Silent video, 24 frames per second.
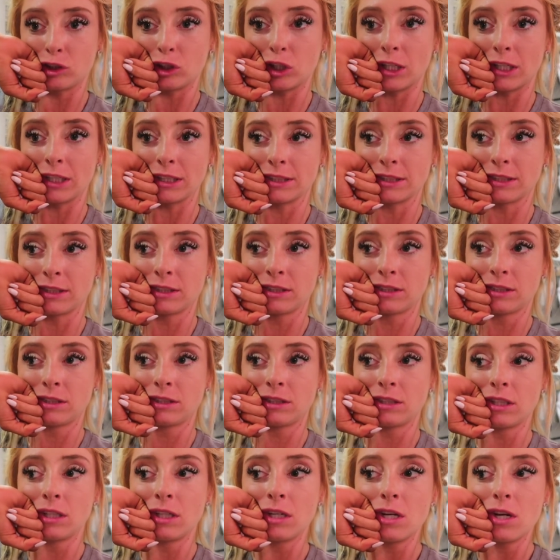
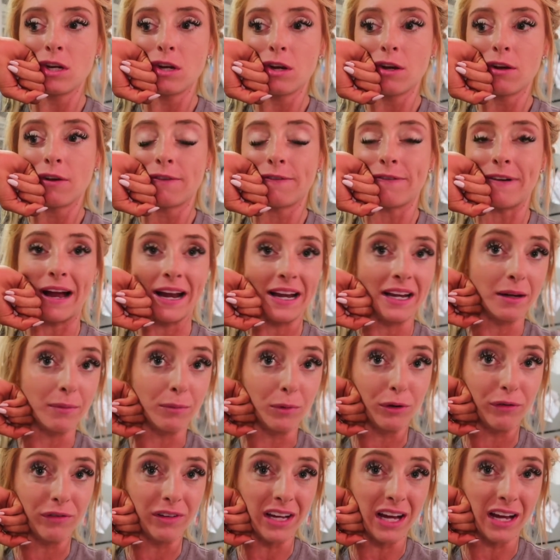just find a
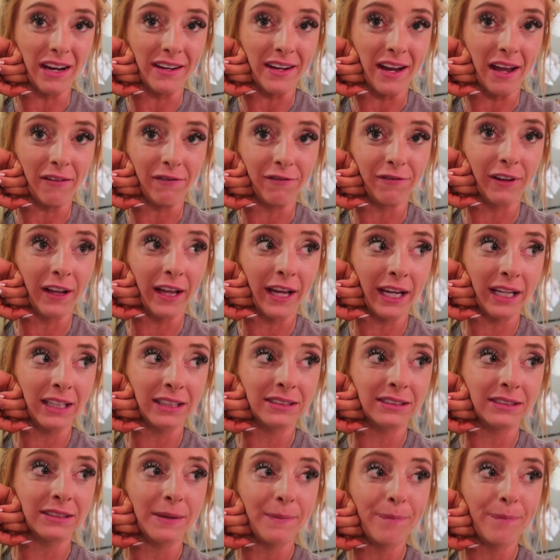movie on Netflix